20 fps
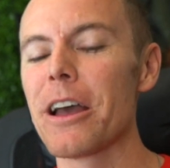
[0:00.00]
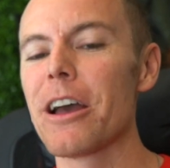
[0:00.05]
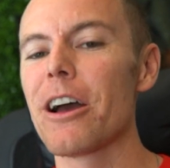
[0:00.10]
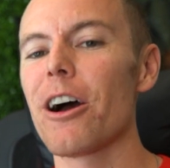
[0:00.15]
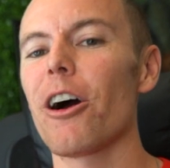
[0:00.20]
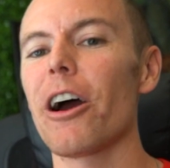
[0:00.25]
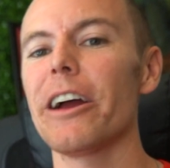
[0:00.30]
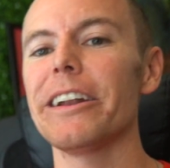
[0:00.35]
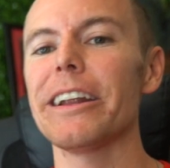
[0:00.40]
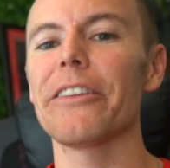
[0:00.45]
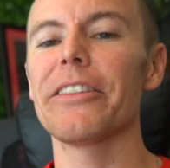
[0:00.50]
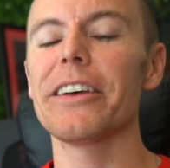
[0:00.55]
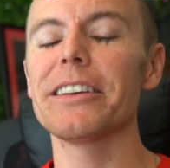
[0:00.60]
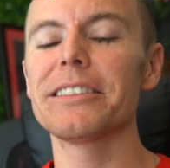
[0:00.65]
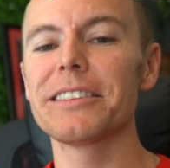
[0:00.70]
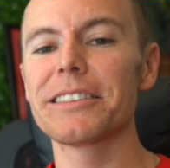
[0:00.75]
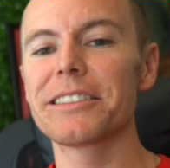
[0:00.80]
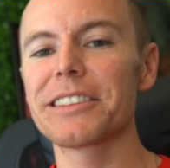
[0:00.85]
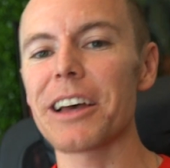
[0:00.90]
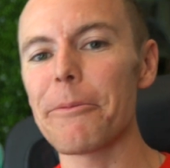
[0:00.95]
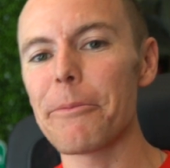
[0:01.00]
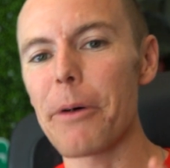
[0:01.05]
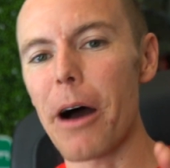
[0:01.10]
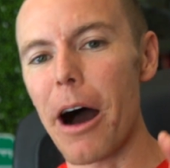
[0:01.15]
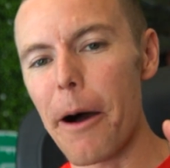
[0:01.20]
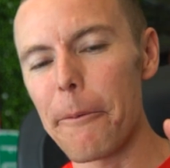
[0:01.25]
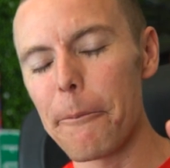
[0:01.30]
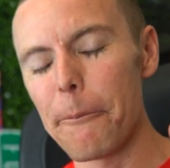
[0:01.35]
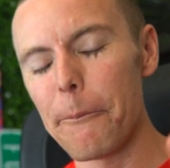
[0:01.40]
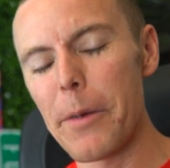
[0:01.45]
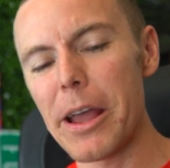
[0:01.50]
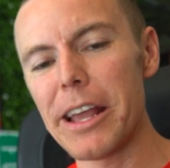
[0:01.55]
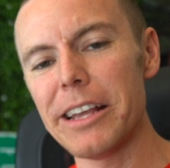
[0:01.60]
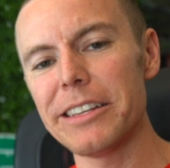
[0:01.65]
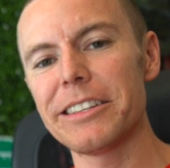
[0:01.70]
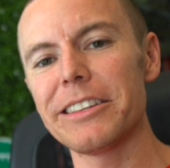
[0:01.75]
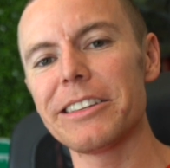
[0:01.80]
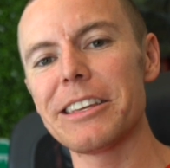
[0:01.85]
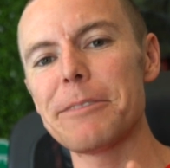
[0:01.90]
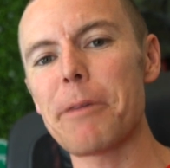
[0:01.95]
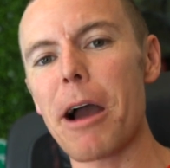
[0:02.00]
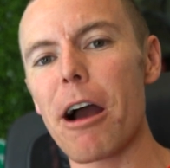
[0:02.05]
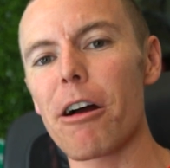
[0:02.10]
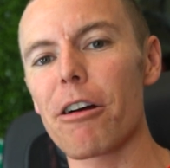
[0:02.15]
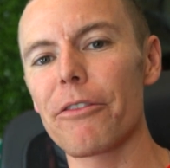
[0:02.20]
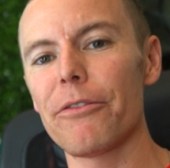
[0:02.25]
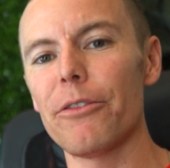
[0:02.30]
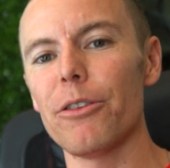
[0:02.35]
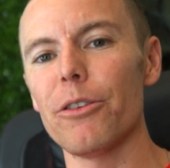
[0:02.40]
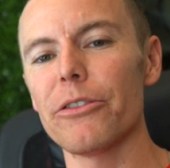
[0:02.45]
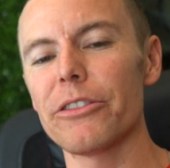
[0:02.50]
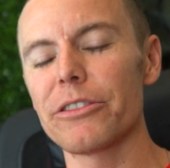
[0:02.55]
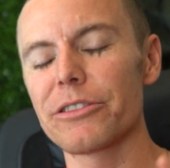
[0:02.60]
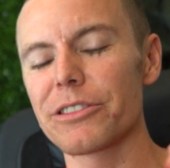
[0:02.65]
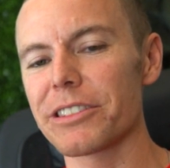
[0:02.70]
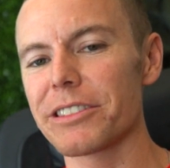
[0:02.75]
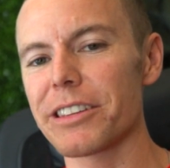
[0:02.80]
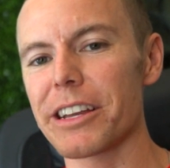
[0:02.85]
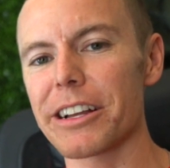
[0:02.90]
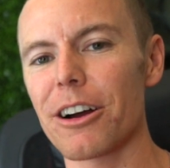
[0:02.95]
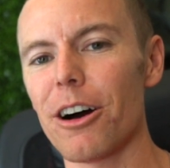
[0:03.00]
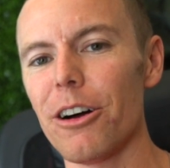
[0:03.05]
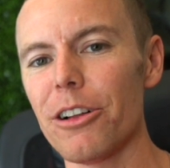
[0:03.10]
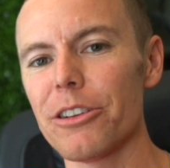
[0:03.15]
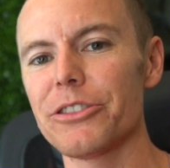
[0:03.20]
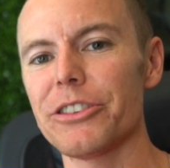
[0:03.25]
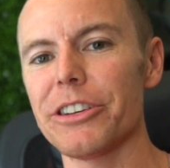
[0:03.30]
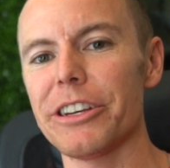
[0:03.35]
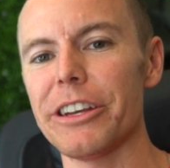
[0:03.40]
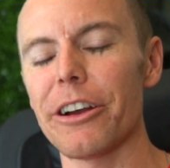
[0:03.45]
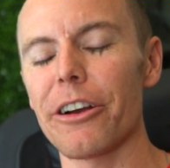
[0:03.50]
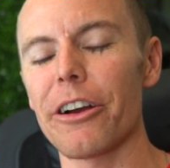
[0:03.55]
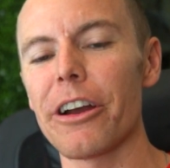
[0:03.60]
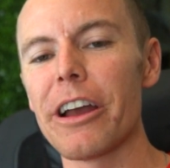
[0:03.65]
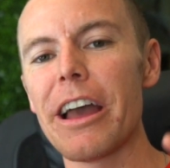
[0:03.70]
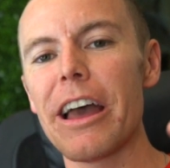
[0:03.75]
All right, now this is something amazingly powerful. There's a psychology here